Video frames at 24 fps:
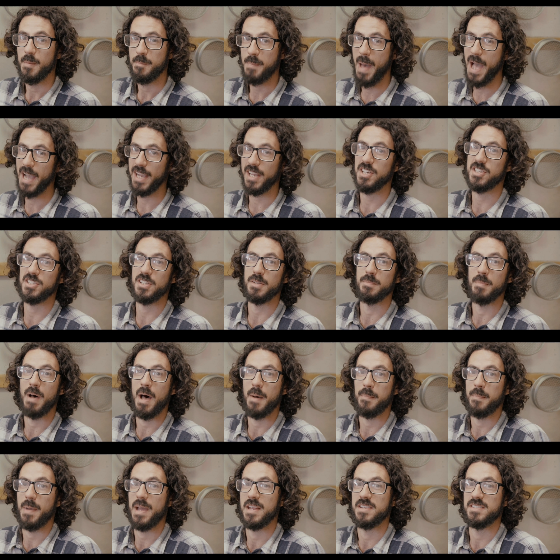package them
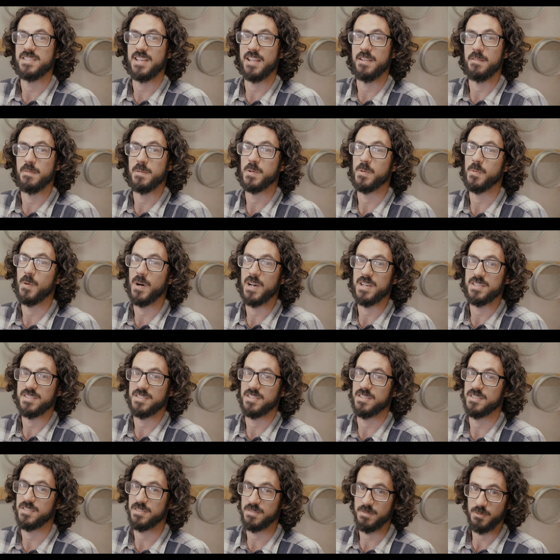up and send them to
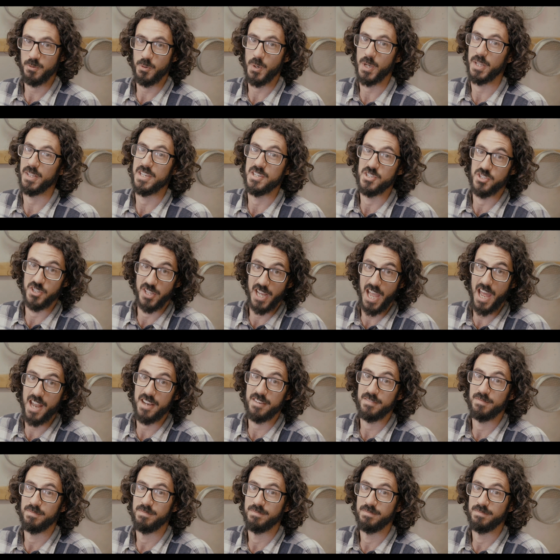us as quickly as you can.